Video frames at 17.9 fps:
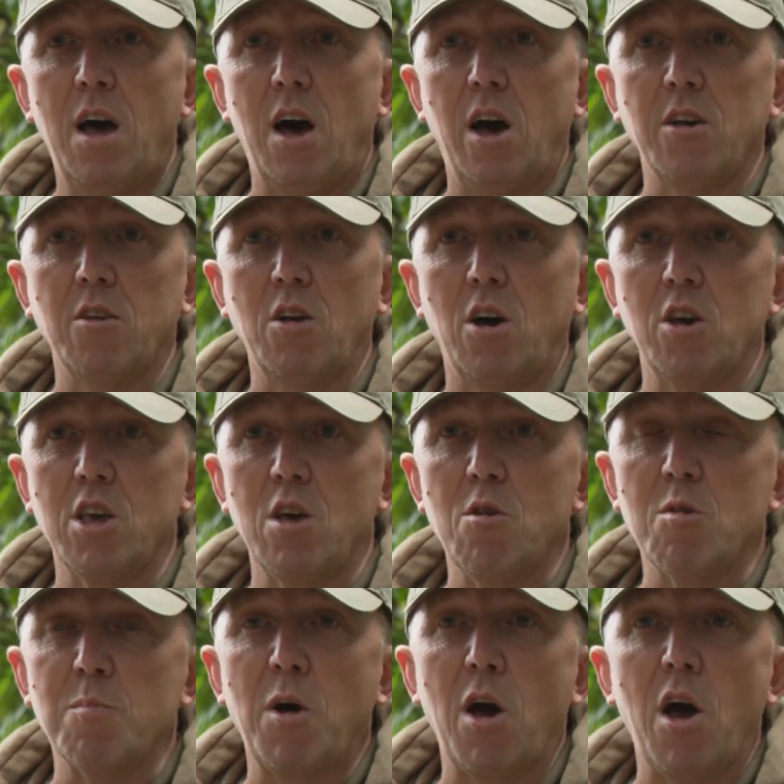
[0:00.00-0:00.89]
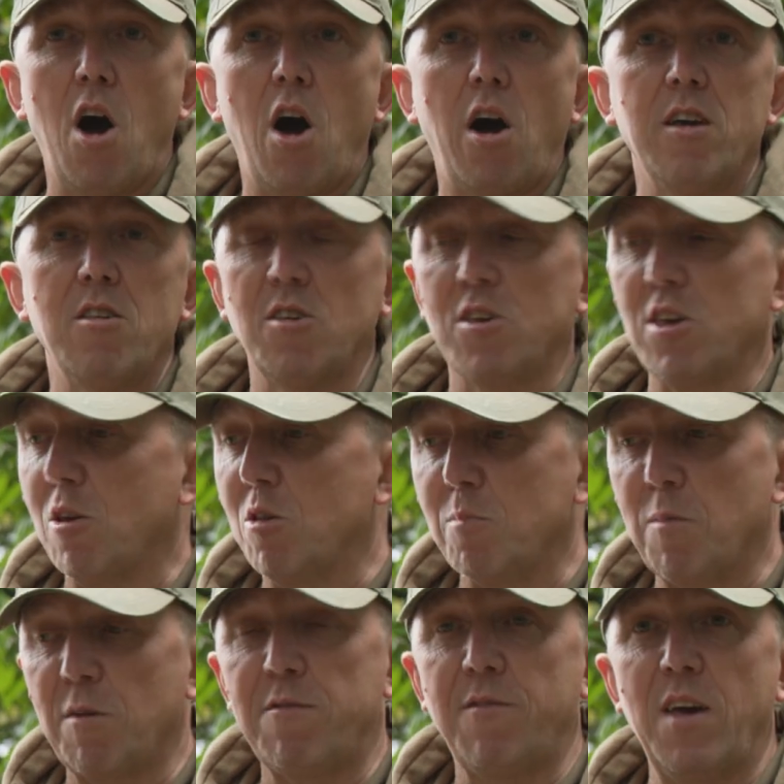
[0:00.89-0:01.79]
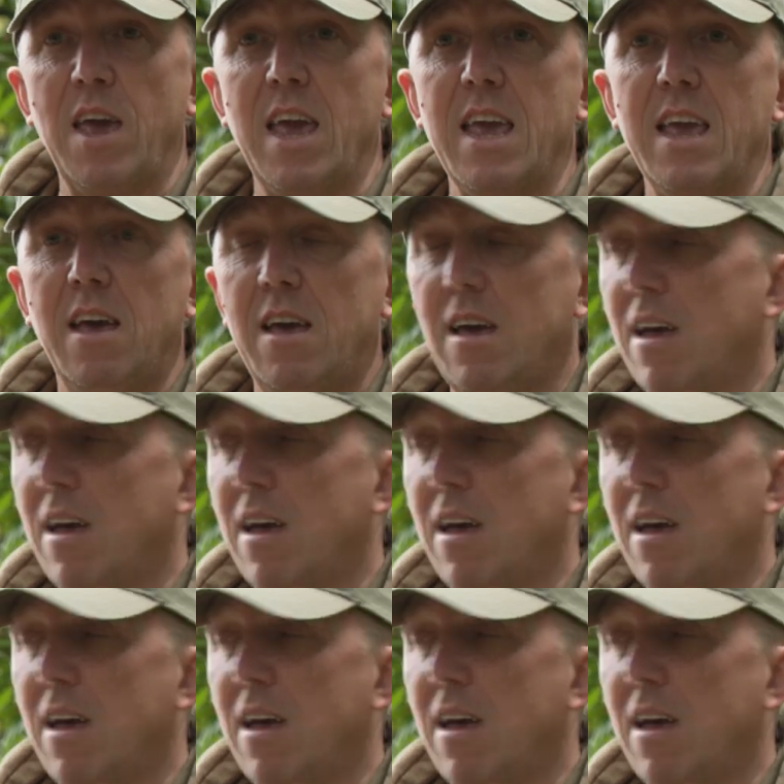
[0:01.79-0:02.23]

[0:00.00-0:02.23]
I use my eyes, I use my feet,